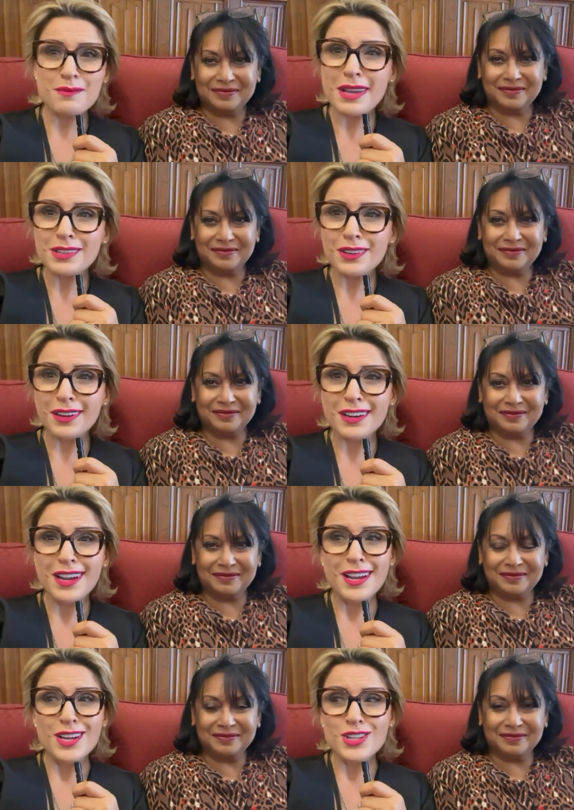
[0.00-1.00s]
Speaker 1: met her,
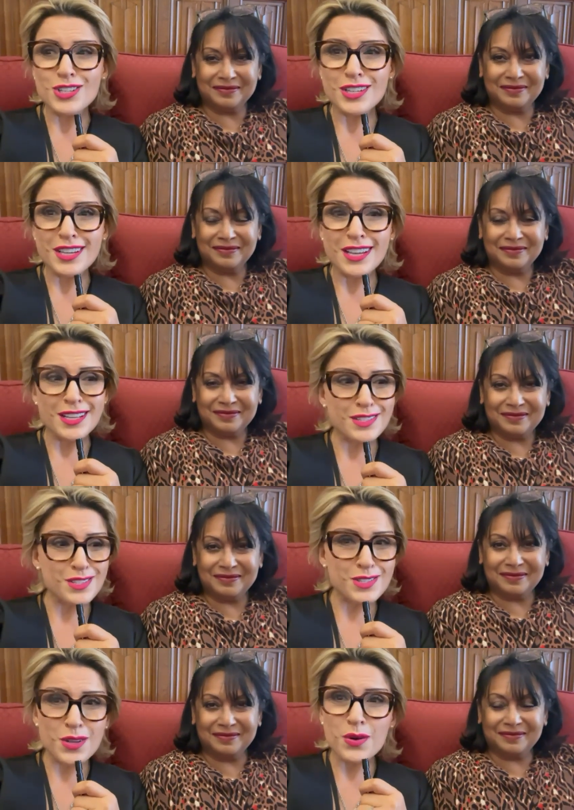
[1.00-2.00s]
she is
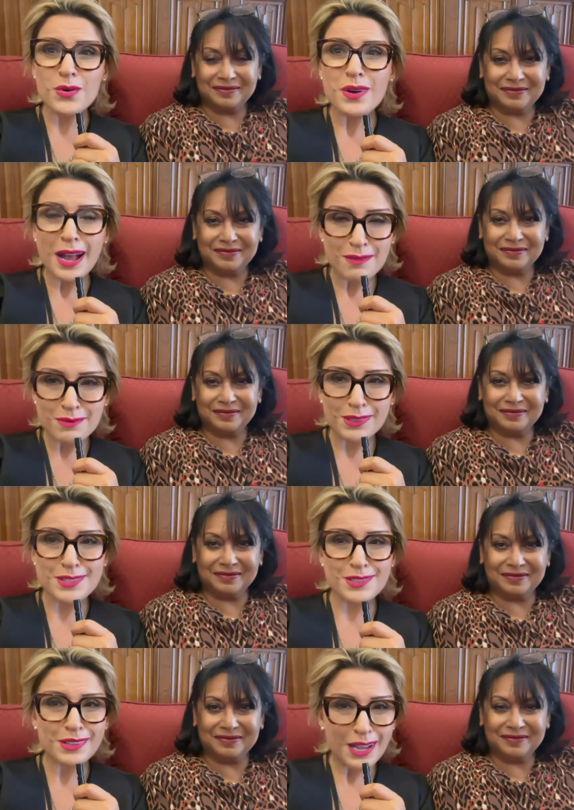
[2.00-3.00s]
so humble.
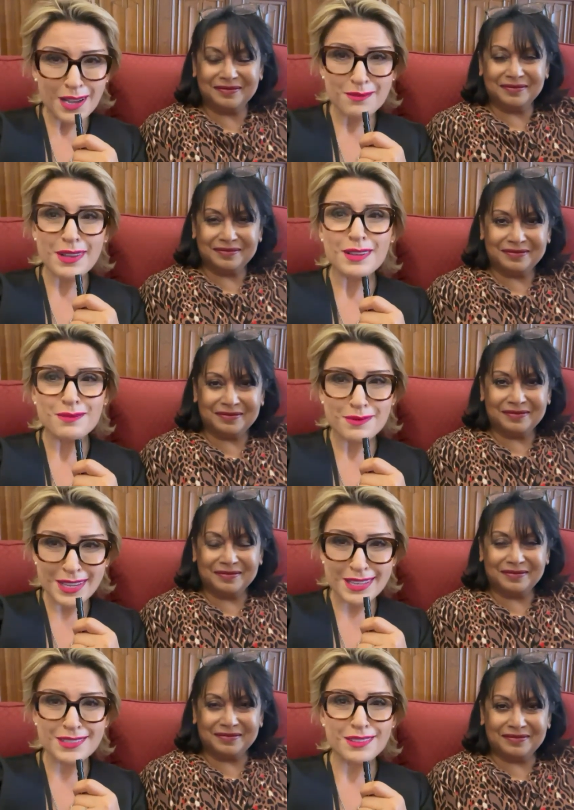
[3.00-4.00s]
So come and
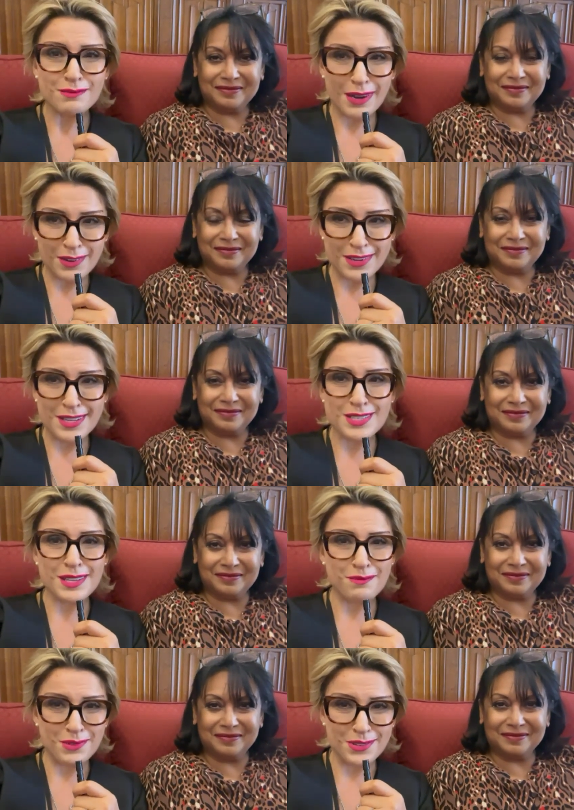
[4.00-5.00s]
meet Baroness
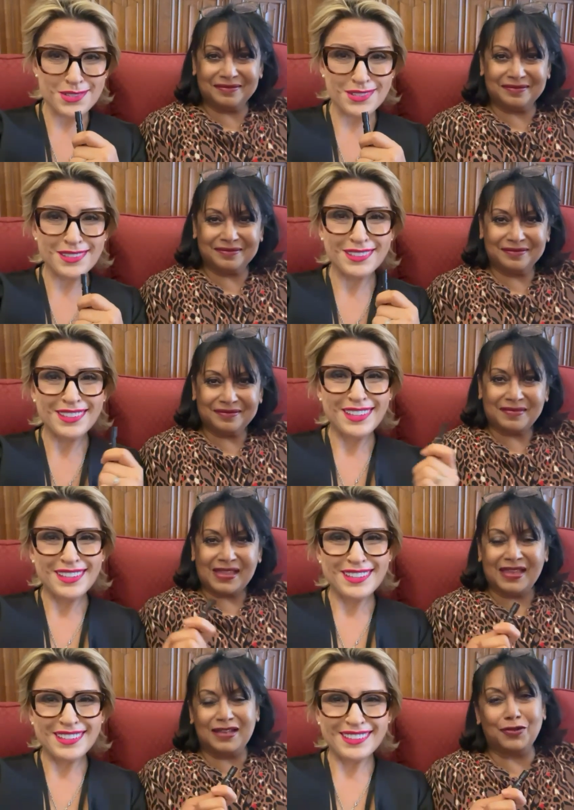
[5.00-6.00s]
in person.
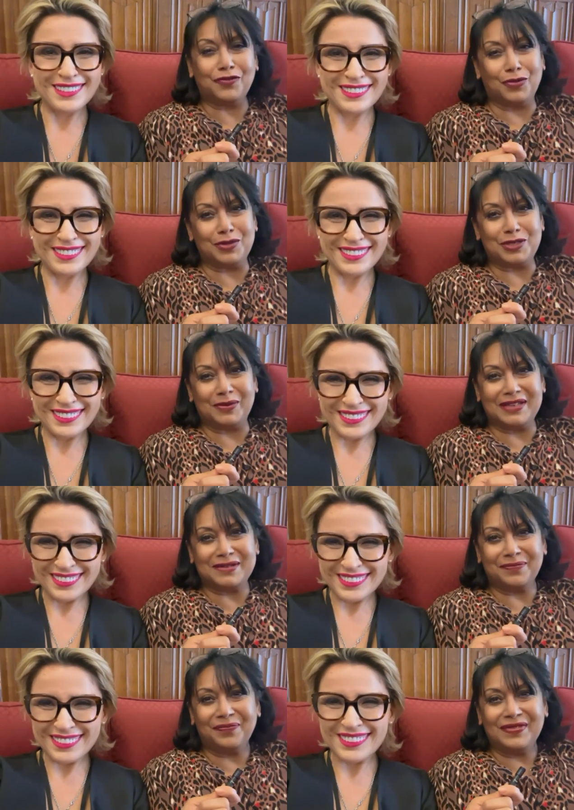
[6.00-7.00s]
Speaker 2: Look forward to
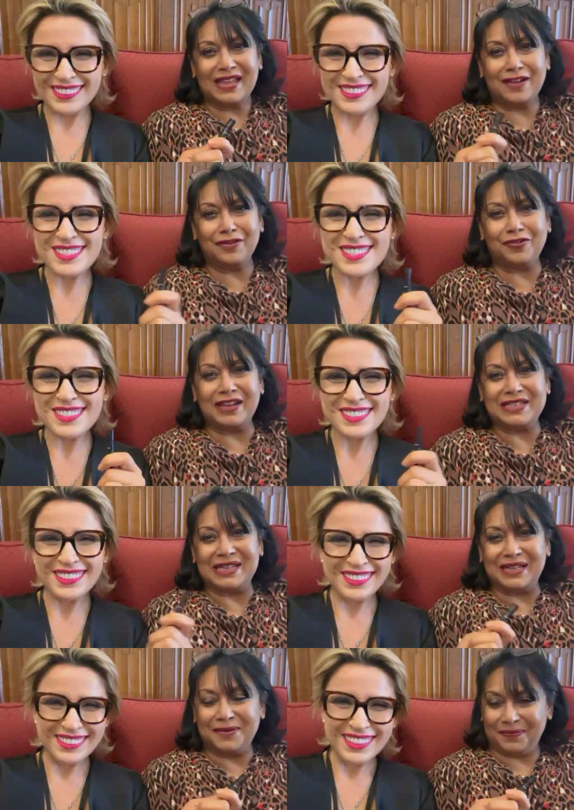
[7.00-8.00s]
it. Have a great
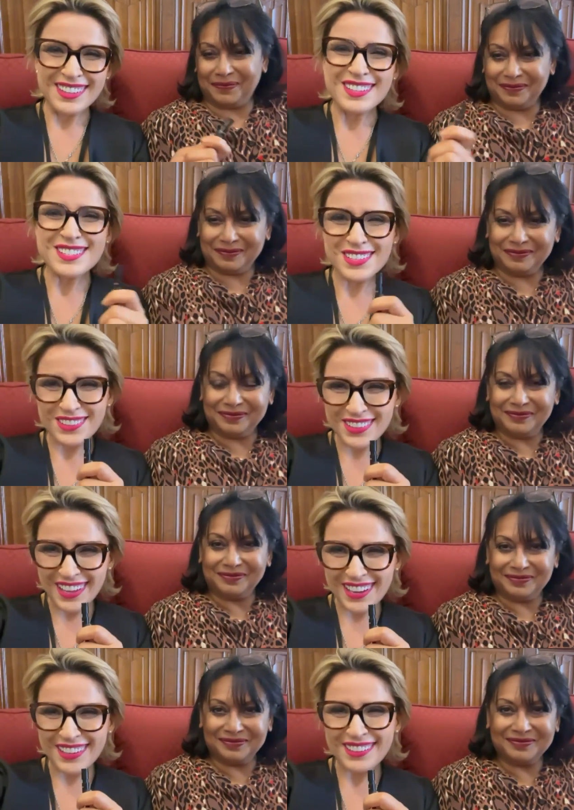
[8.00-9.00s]
day. See you
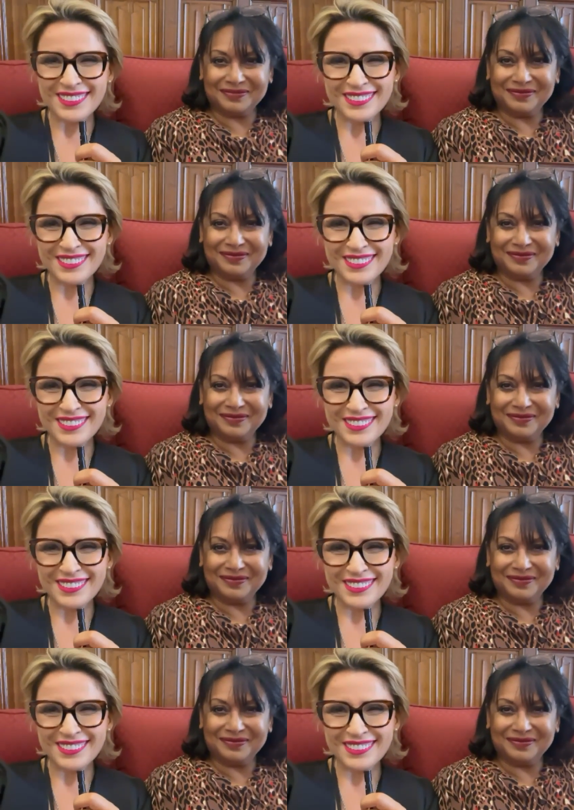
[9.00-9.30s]
there.